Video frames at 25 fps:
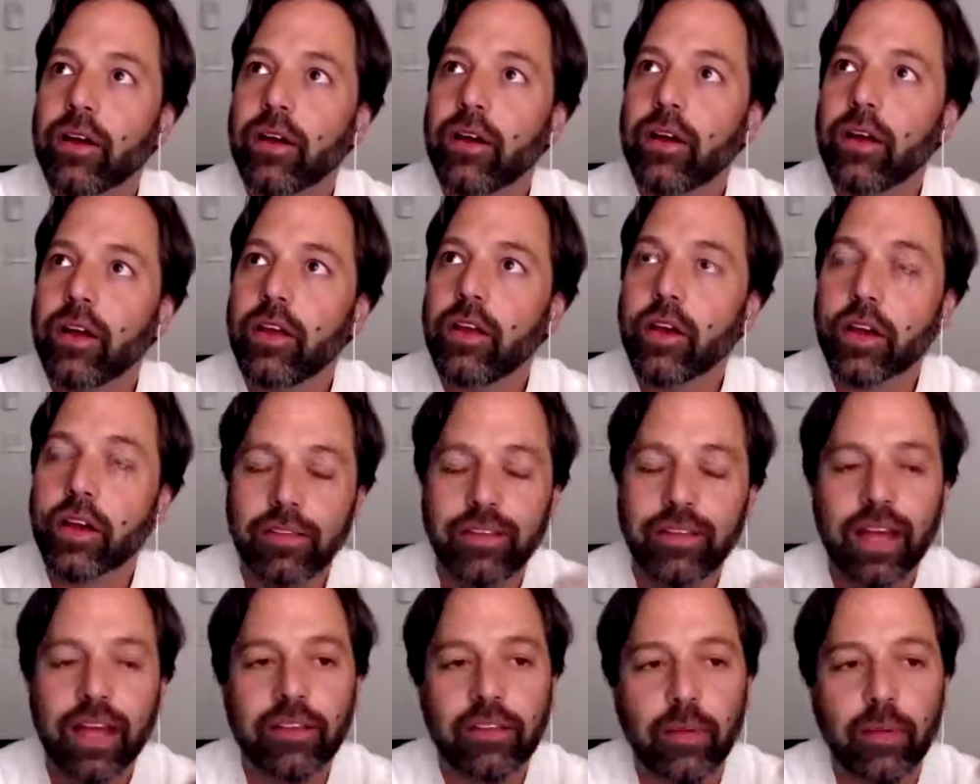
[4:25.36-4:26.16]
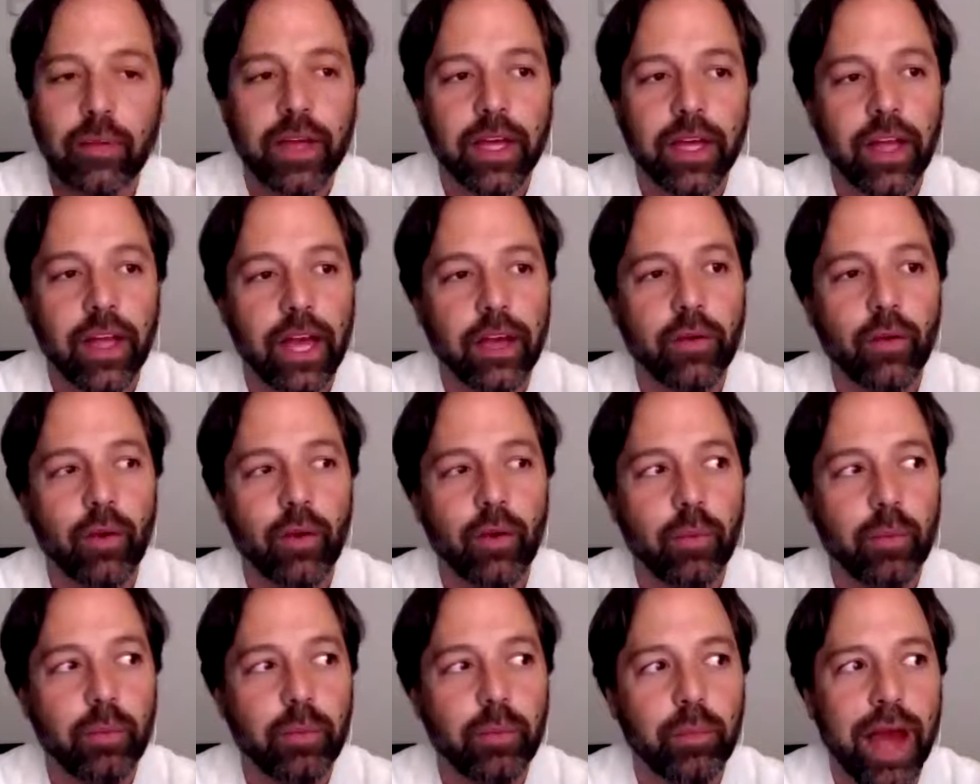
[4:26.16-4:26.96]
you could say something like,
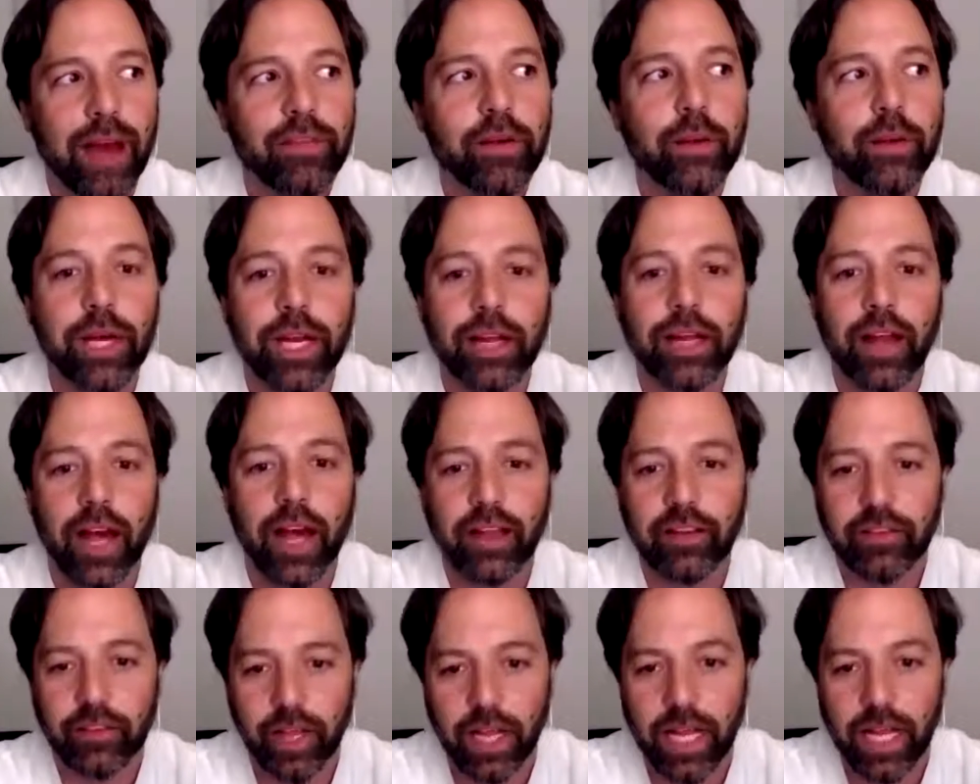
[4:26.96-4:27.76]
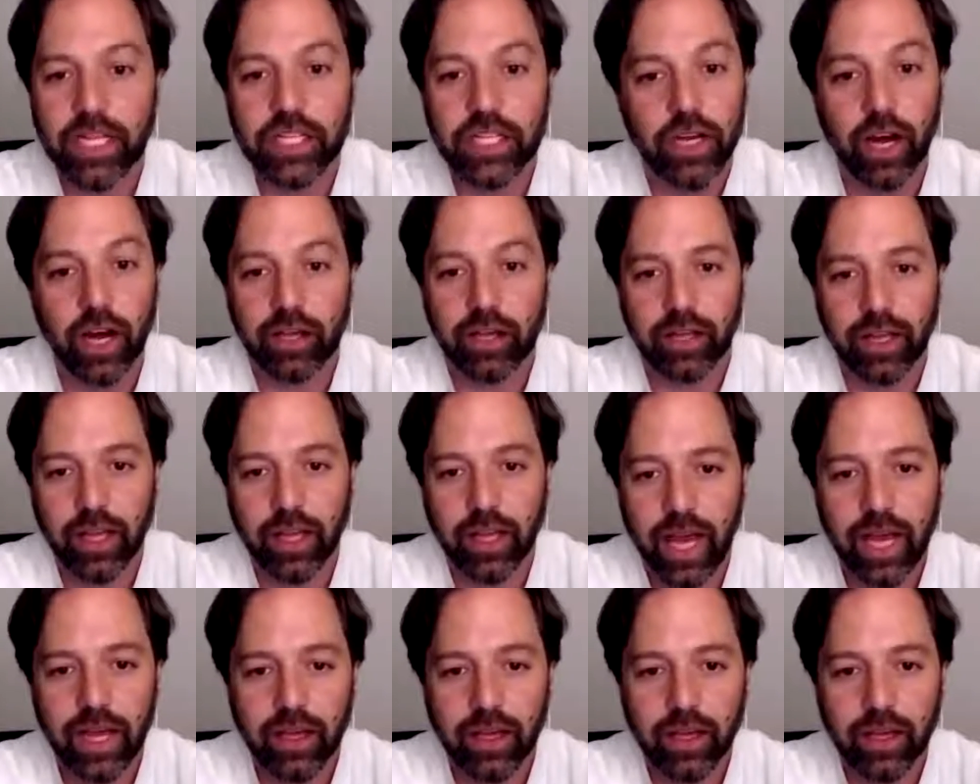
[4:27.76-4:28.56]
everybody likes to eat chocolate
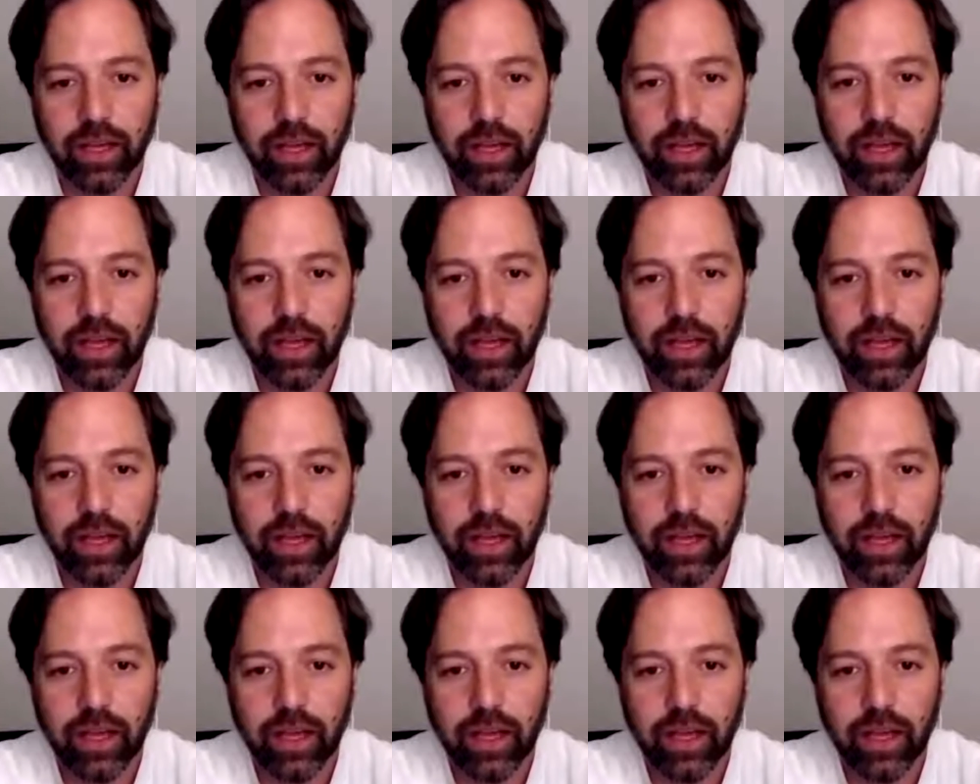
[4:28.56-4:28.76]
cake.